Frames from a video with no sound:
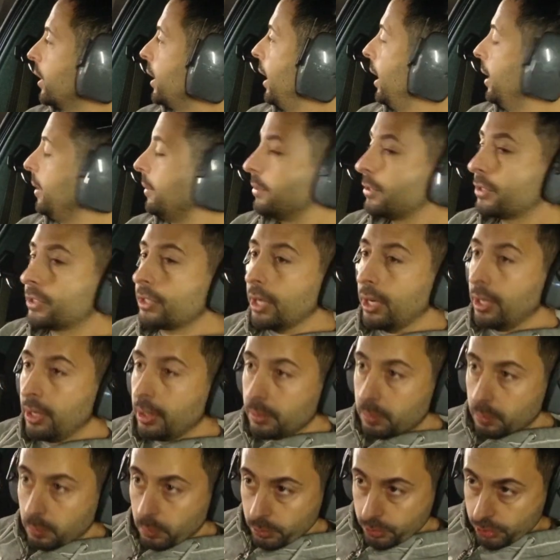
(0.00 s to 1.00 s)
Okay,
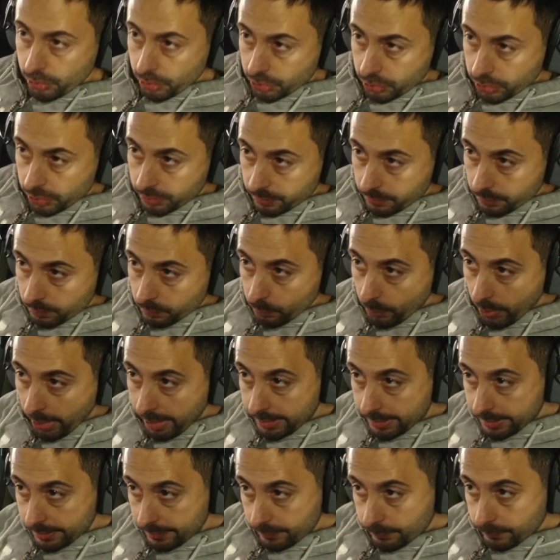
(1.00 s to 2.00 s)
so we'll just
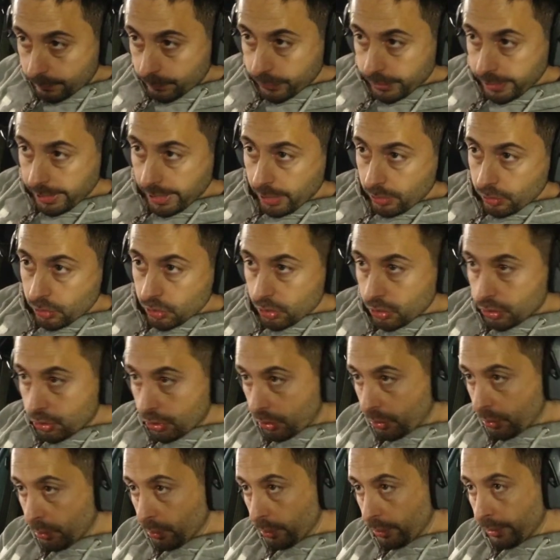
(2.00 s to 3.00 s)
wait for the engine
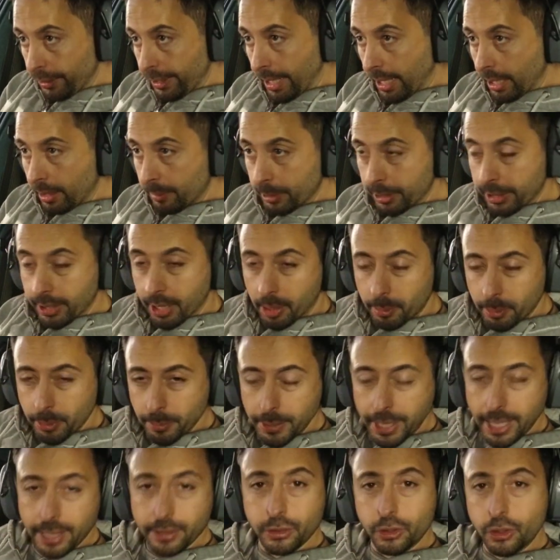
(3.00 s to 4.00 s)
to cool down a bit. I'm
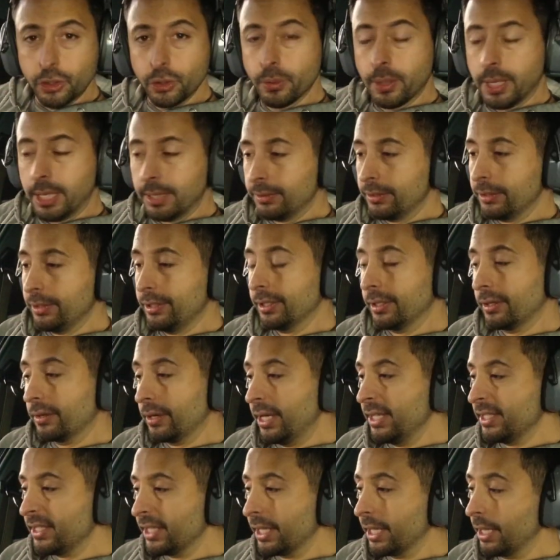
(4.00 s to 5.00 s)
about 200
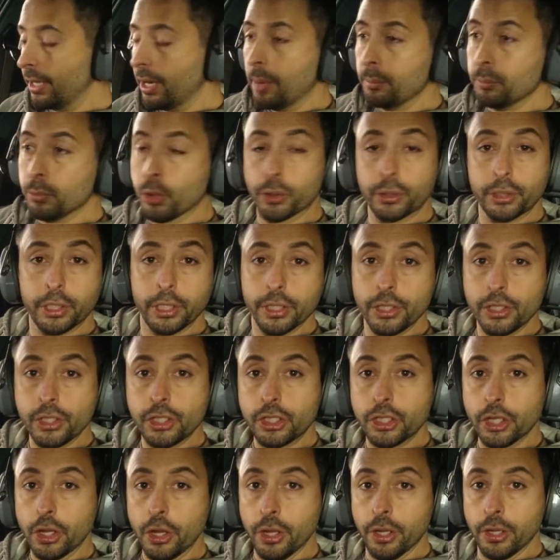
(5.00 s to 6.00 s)
degrees. Again, I'm not
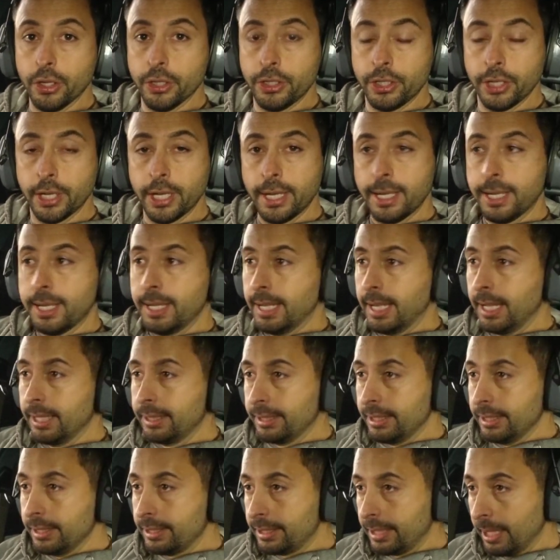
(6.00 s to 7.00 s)
concerned
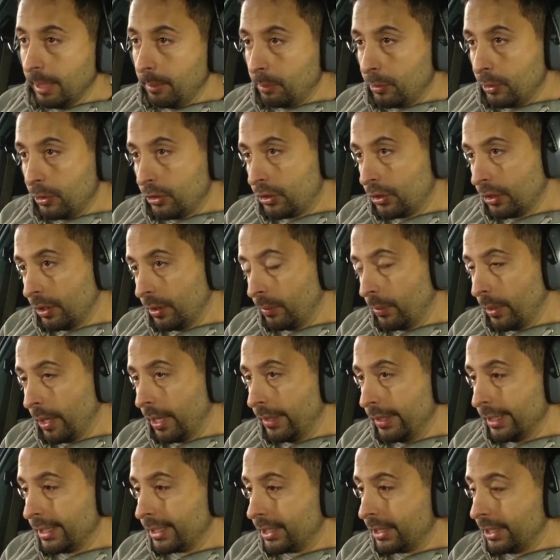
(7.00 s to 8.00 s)
at this temperature and
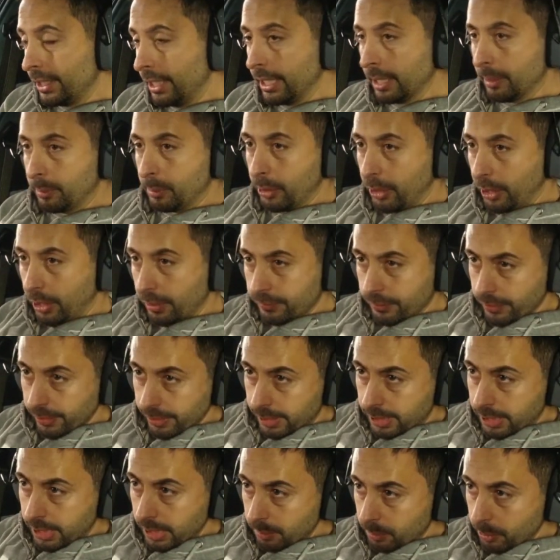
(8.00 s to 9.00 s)
where it's sitting, but I've got
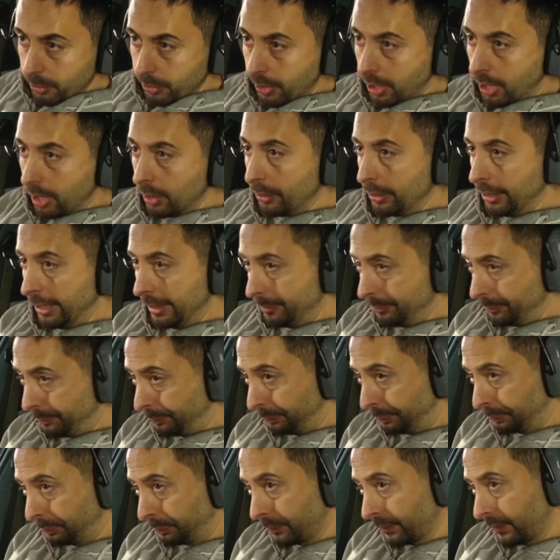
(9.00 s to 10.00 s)
to keep an eye on it.
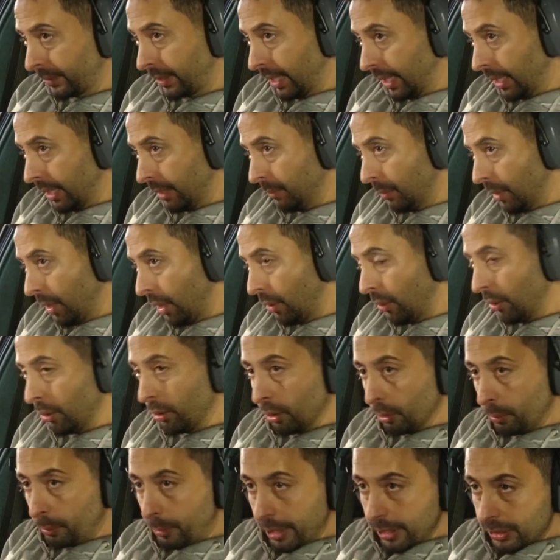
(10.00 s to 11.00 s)
And my
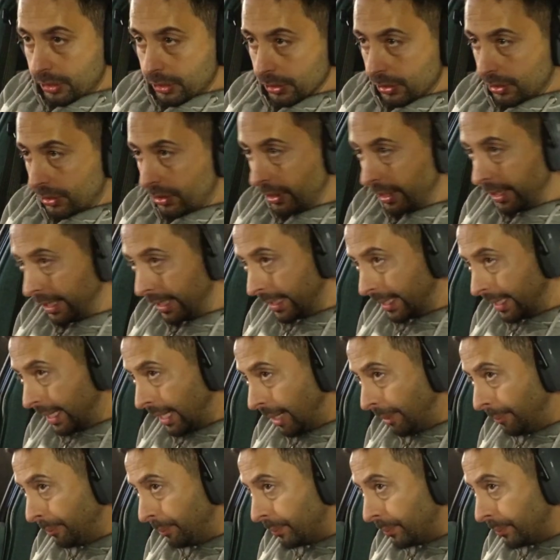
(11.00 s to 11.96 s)
oil pressure's sitting